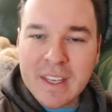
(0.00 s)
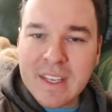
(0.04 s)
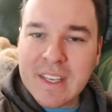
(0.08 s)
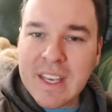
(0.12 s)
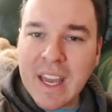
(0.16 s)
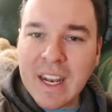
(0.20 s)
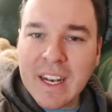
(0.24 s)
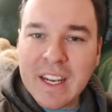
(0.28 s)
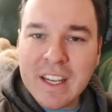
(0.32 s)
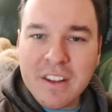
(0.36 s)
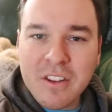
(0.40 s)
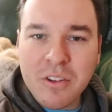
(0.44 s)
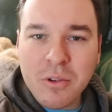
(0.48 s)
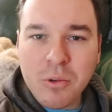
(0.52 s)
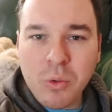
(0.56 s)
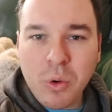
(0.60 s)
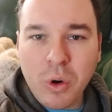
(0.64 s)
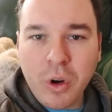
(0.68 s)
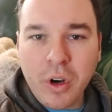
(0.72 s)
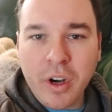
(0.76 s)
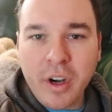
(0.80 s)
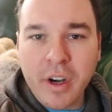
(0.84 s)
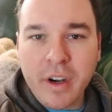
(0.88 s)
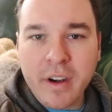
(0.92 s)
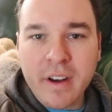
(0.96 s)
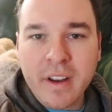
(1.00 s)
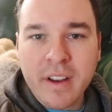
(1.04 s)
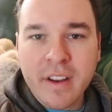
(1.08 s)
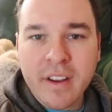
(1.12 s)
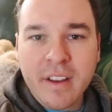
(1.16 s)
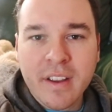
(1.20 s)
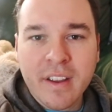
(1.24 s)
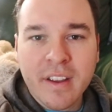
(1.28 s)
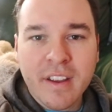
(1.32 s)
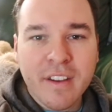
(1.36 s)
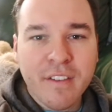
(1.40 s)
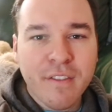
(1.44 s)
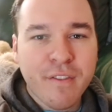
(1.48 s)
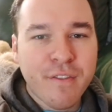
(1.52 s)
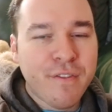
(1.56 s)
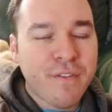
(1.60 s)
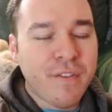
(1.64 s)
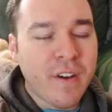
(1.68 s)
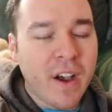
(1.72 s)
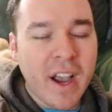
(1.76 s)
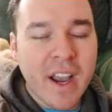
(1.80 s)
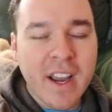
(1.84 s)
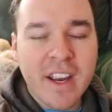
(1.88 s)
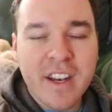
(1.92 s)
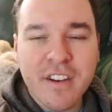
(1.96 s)
get in the word
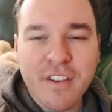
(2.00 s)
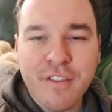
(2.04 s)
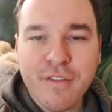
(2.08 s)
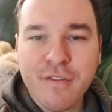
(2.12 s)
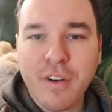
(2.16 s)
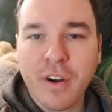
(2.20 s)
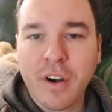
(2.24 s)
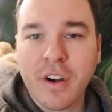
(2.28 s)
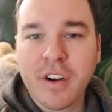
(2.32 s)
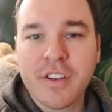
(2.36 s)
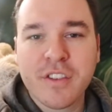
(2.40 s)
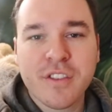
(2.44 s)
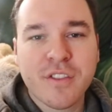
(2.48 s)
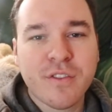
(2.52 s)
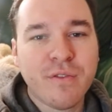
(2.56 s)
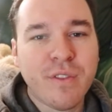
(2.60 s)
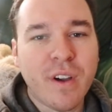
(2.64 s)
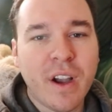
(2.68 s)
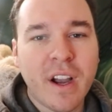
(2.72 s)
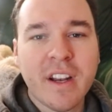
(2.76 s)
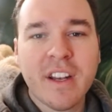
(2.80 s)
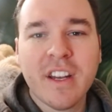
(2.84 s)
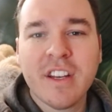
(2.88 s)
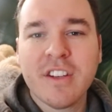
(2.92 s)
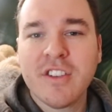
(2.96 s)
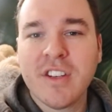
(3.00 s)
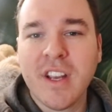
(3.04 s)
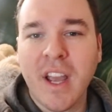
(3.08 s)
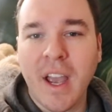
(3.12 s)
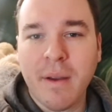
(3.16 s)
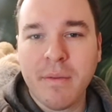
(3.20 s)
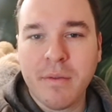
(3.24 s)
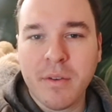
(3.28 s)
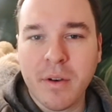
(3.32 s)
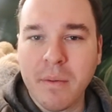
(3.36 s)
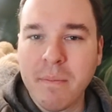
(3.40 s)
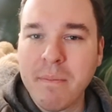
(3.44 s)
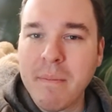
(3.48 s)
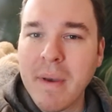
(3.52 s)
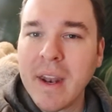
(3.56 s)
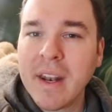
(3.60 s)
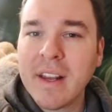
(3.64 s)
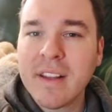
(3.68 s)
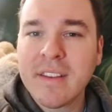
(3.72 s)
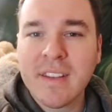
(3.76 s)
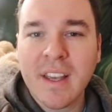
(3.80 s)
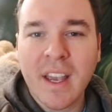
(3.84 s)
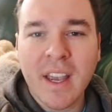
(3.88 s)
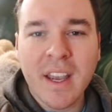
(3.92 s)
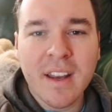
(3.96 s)
find a verse, find a chapter,
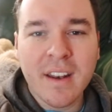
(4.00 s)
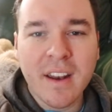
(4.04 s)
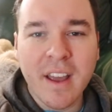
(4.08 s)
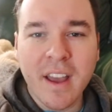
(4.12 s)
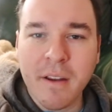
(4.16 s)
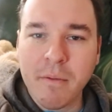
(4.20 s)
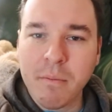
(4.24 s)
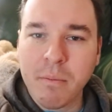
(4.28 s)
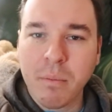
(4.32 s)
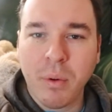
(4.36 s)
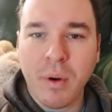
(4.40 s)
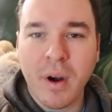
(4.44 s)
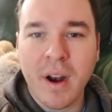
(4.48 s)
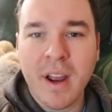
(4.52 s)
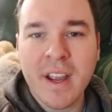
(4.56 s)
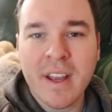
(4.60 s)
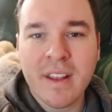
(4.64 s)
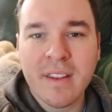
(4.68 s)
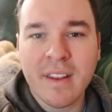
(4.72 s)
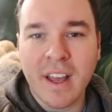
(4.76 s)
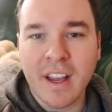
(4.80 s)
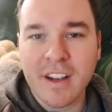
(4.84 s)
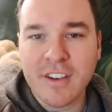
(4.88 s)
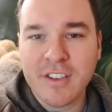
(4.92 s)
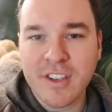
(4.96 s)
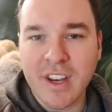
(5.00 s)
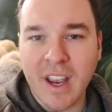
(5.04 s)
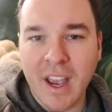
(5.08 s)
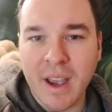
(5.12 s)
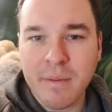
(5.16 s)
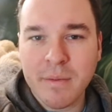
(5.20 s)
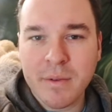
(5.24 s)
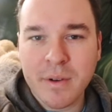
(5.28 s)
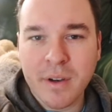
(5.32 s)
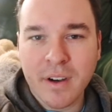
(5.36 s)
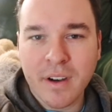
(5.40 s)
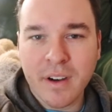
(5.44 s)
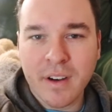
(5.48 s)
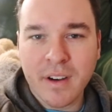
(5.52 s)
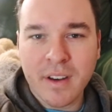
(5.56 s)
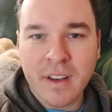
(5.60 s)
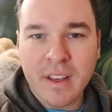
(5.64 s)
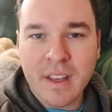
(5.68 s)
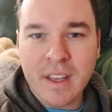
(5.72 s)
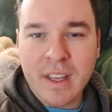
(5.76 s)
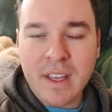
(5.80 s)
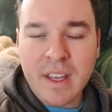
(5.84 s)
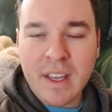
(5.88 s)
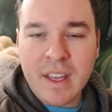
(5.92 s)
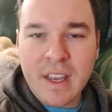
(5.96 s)
meditate and pray in that chapter,
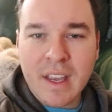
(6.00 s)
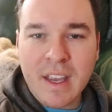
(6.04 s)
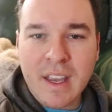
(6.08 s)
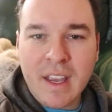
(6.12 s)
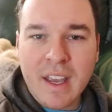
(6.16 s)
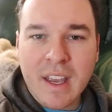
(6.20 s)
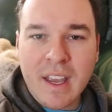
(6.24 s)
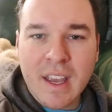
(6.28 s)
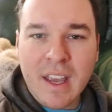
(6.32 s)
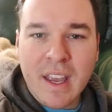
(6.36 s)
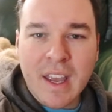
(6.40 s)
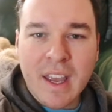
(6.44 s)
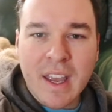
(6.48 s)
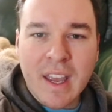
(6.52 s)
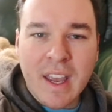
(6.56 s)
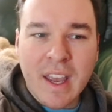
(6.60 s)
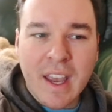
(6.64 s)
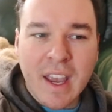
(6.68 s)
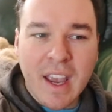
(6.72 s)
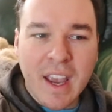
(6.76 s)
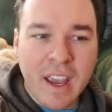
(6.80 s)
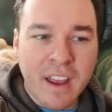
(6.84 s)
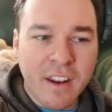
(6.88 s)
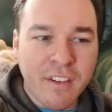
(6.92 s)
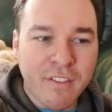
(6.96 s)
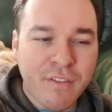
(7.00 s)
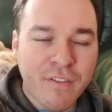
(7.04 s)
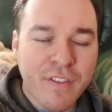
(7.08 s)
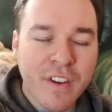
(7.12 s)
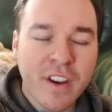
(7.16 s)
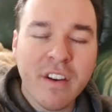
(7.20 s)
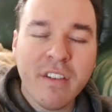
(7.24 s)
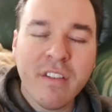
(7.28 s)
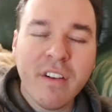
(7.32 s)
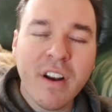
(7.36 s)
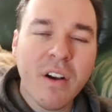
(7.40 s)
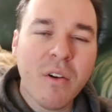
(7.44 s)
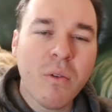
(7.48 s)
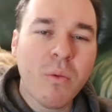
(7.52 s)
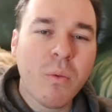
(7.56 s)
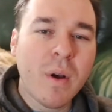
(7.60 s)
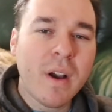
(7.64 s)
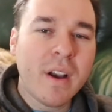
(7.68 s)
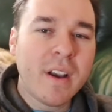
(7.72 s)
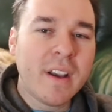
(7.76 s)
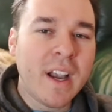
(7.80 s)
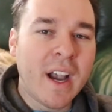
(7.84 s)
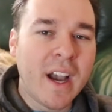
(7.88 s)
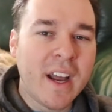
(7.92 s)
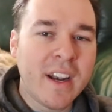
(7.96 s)
and figure out
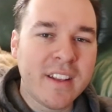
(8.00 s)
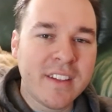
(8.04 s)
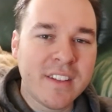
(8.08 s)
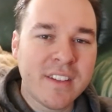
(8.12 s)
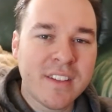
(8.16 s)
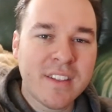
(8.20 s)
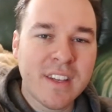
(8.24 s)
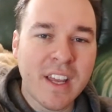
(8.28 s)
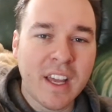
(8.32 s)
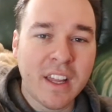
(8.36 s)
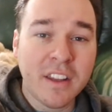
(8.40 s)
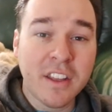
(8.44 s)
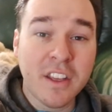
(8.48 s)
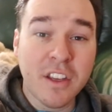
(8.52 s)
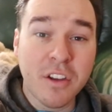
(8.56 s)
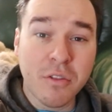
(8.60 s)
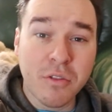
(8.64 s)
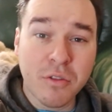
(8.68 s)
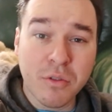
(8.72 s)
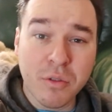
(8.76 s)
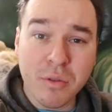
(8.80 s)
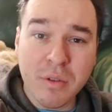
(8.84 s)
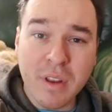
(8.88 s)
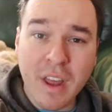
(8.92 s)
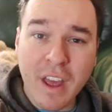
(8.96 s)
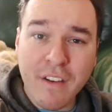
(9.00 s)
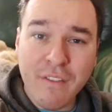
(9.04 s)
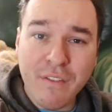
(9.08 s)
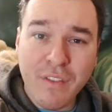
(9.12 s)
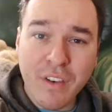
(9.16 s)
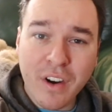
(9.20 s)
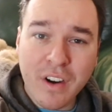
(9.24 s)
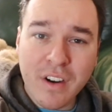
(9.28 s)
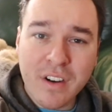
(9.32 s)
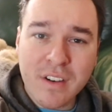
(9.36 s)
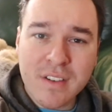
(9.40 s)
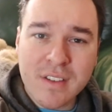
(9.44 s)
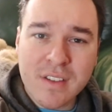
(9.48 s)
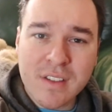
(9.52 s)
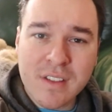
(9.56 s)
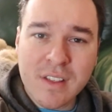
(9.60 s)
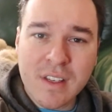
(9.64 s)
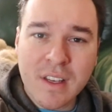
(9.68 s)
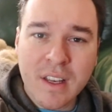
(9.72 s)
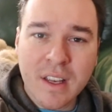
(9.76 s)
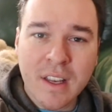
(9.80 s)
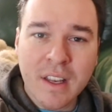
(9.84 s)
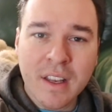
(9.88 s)
what God is telling you through that verse.